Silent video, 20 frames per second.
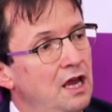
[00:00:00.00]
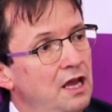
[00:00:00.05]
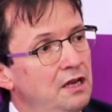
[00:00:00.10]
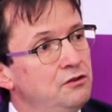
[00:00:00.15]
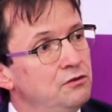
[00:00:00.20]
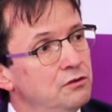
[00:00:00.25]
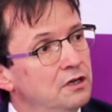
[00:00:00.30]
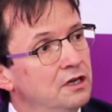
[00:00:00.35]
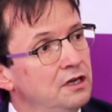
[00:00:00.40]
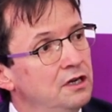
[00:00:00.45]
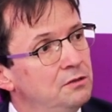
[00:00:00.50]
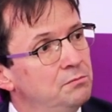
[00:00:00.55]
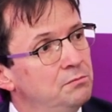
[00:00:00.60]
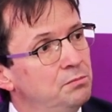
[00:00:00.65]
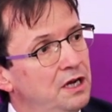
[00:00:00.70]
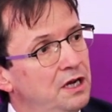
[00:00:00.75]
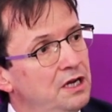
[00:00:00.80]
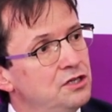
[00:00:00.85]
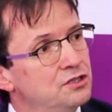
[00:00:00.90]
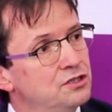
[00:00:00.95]
educate
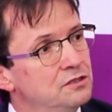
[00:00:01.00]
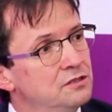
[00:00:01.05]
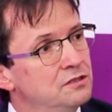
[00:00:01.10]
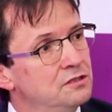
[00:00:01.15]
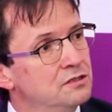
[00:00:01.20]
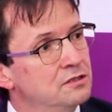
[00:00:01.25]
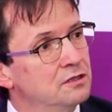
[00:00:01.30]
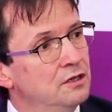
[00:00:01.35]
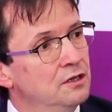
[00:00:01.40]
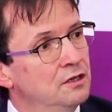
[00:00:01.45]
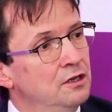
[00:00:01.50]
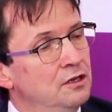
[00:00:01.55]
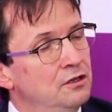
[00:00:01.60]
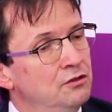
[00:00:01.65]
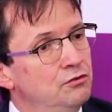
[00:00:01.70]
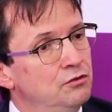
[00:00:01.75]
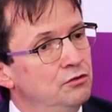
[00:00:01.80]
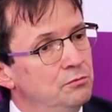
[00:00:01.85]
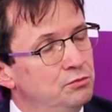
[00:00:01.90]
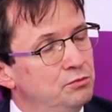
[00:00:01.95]
patients
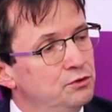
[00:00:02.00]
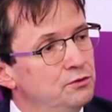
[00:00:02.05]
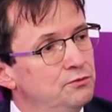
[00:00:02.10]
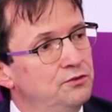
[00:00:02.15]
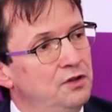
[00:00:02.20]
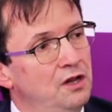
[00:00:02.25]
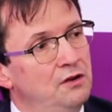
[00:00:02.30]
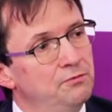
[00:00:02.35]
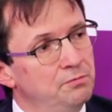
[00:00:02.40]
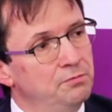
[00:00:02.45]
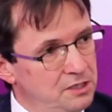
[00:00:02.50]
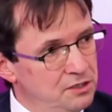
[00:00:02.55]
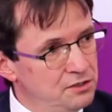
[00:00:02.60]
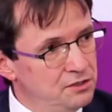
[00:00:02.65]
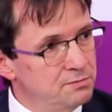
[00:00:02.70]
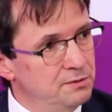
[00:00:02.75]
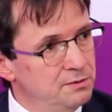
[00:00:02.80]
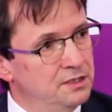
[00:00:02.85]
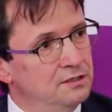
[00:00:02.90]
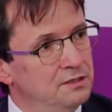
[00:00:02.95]
to improve
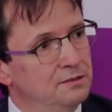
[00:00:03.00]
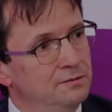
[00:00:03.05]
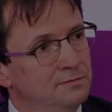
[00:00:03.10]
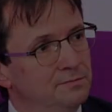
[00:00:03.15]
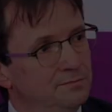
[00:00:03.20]
self-management.